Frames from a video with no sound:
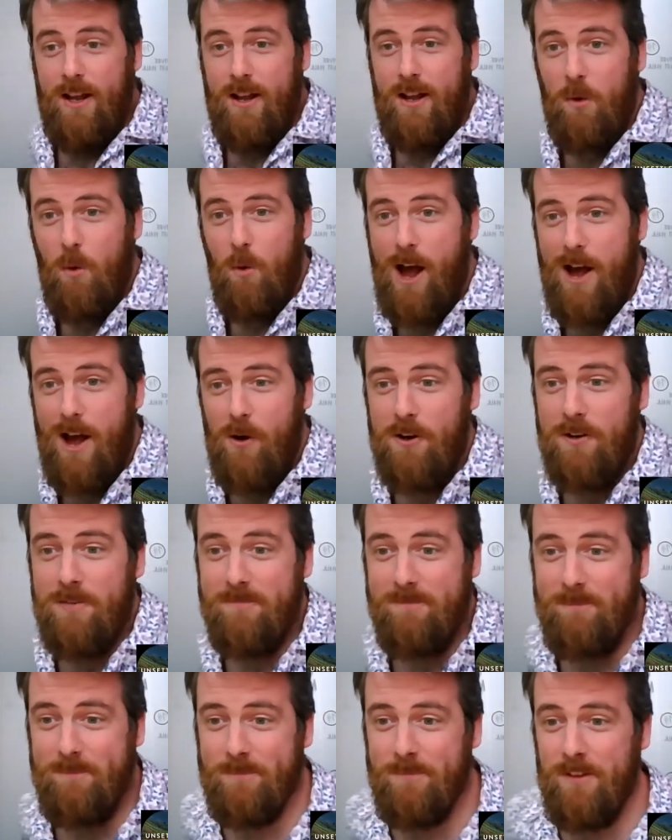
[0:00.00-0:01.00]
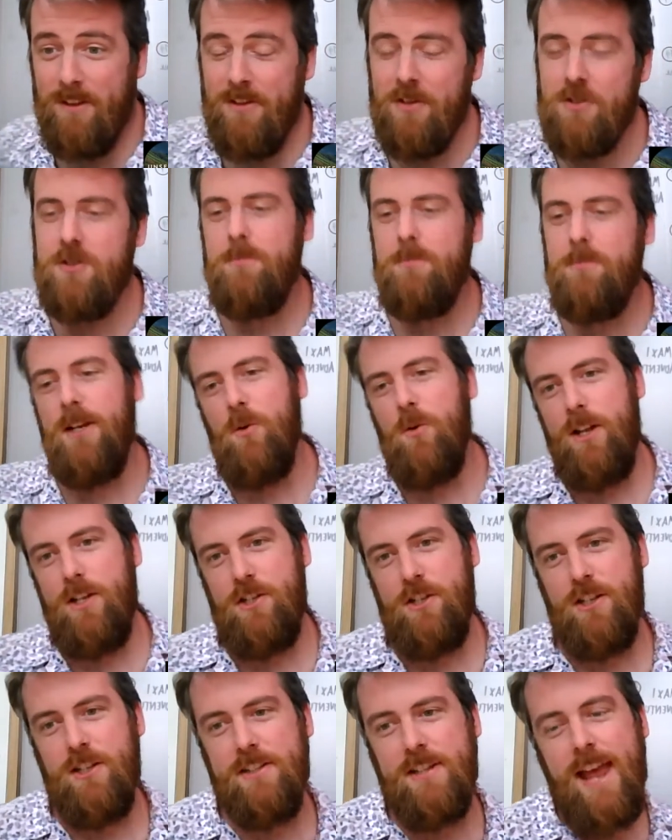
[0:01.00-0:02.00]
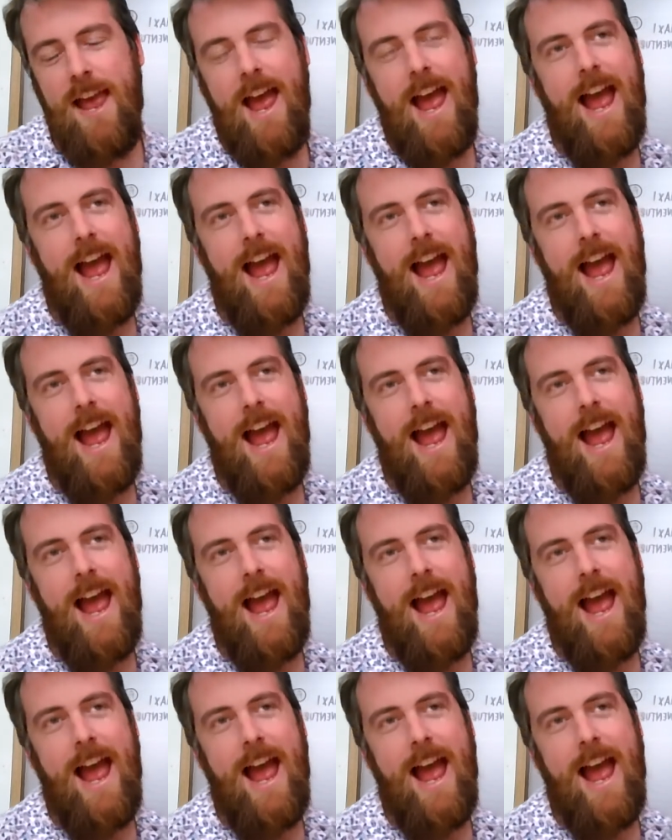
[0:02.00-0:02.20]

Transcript: wow. Those are big questions.